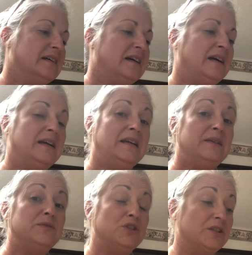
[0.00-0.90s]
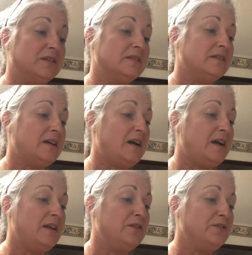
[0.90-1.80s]
I am just
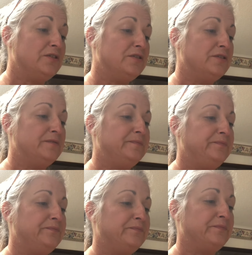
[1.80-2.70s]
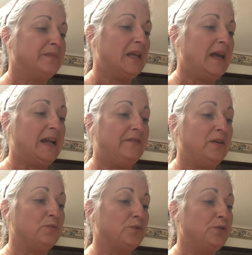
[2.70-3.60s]
tired. I had to
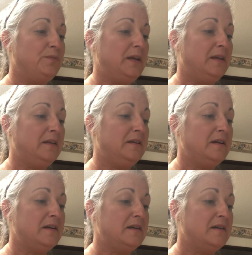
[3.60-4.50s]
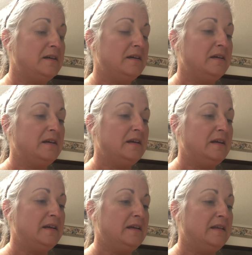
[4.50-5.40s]
find room in
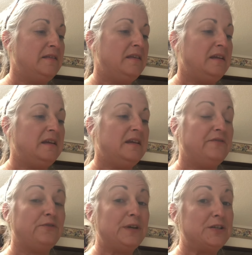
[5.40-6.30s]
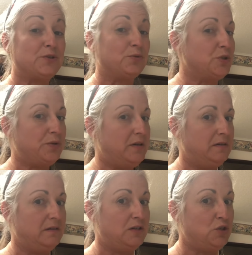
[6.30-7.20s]
the freezer, which we
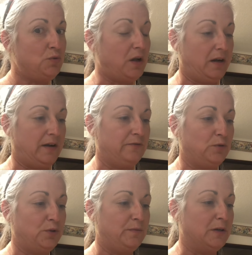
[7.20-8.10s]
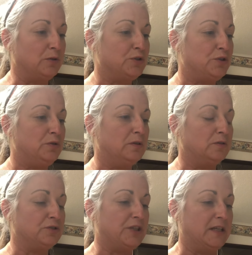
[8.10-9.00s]
do not have room in our 2 little
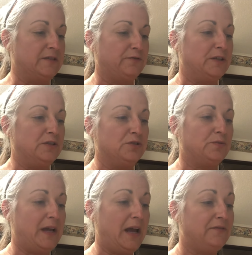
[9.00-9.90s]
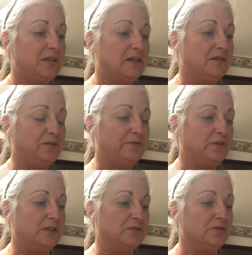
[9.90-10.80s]
chest freezers. We have to get another freezer.